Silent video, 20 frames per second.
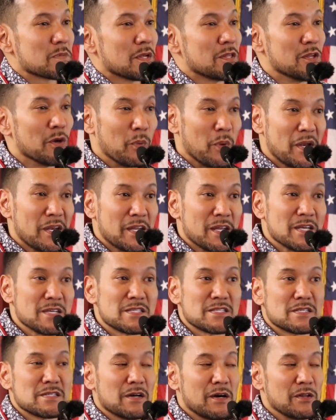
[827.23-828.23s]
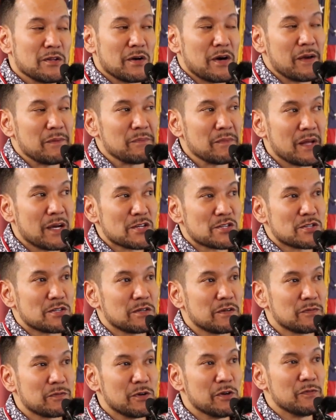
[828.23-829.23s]
the witness, although I'm not
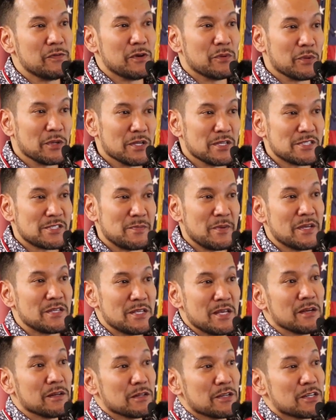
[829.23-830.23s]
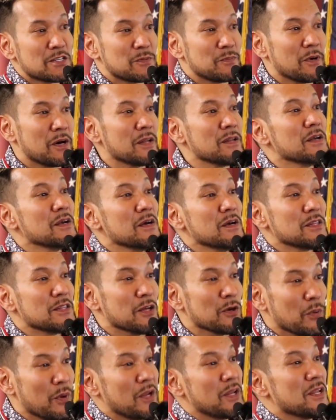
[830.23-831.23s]
sure if Goofy really speaks English, but
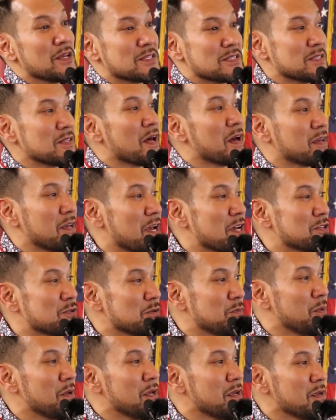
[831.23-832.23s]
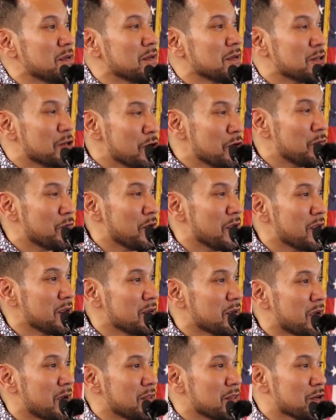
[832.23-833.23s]
the witness in that case would be
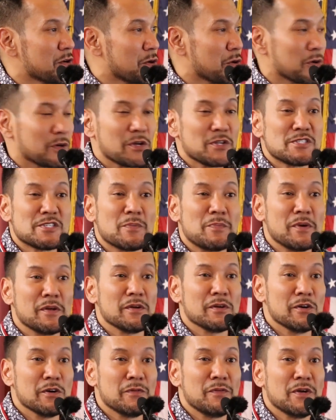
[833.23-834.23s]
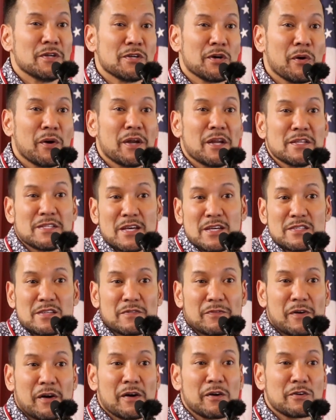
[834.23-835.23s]
Goofy, and the court could subpoena Goofy to go ahead and
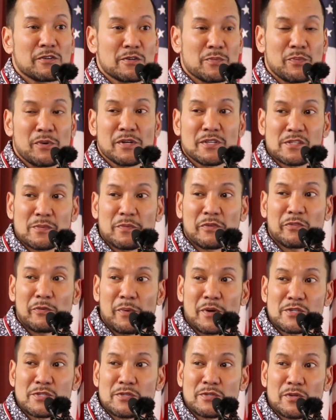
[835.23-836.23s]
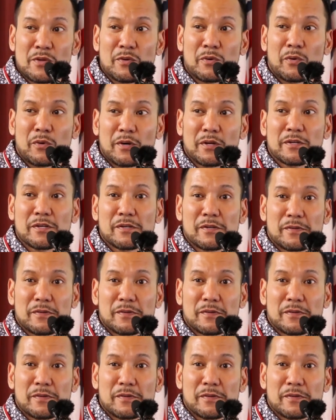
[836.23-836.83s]
testify or to bring some information to the court.